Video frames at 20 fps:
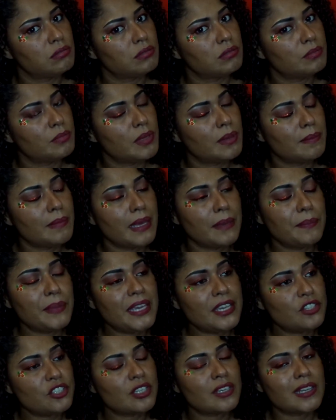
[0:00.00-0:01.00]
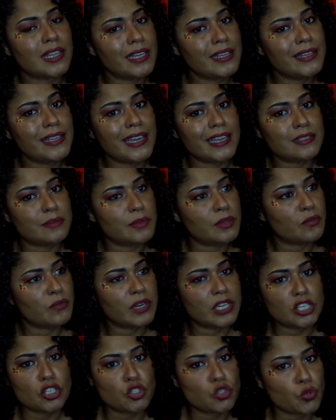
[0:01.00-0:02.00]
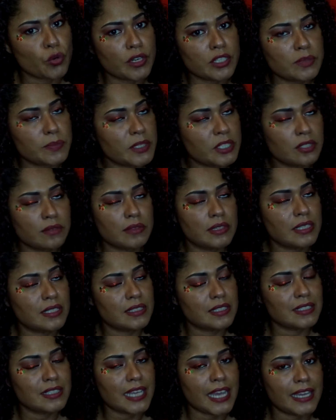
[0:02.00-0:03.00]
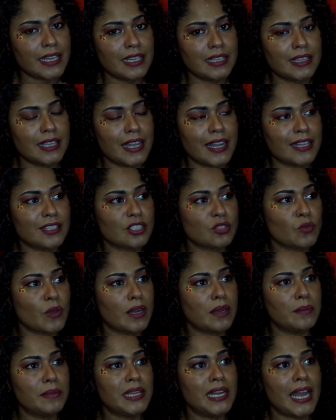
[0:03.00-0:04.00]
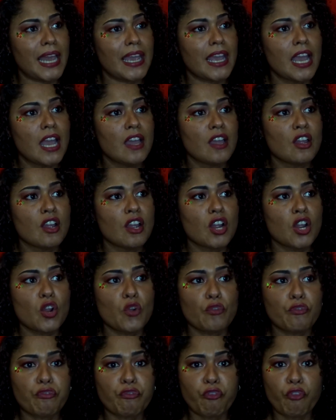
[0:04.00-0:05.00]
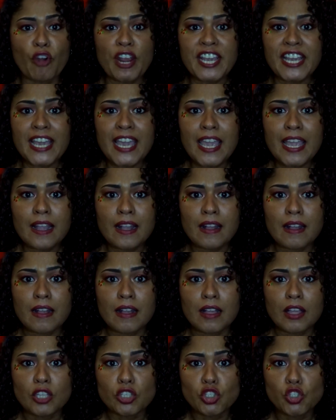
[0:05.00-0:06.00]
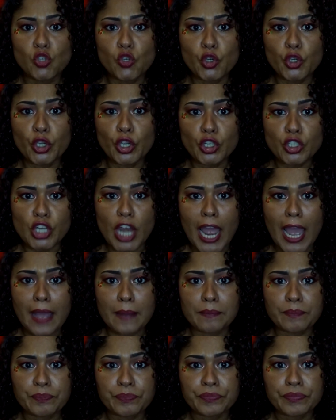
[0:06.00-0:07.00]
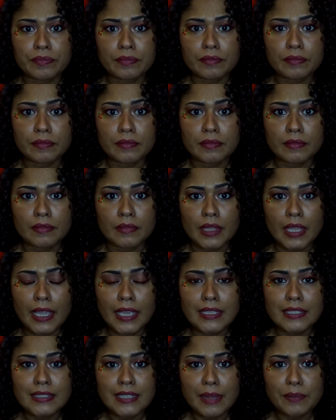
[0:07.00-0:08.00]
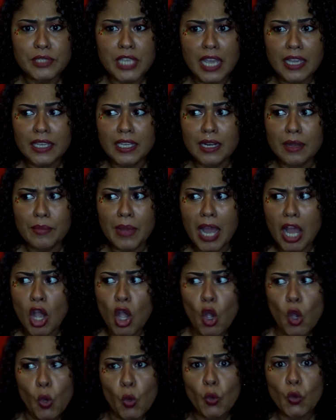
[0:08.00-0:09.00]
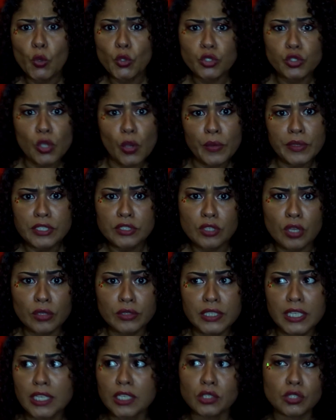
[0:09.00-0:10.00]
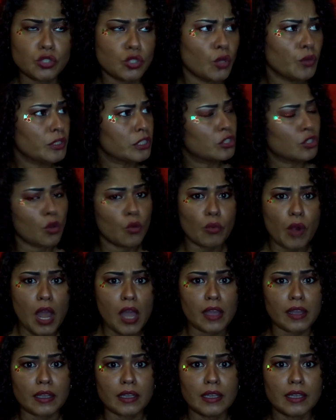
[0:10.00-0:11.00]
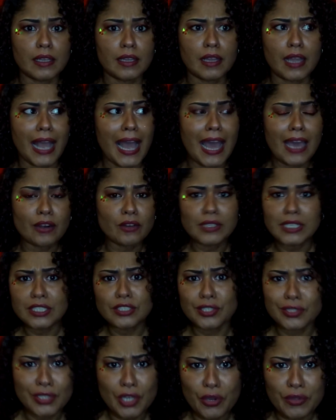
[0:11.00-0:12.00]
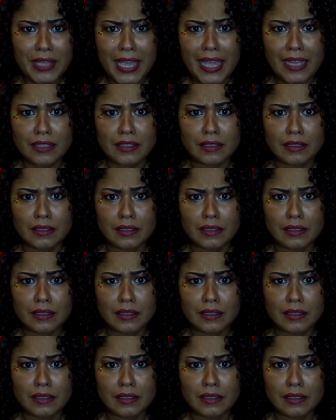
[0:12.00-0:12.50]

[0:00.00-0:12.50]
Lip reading: But my patience lately has been running short, especially with this anxiety thing. I just want to be like, freaking do your job and stop talking about who so-and-so did so-and-so wrong. I don't need to know that.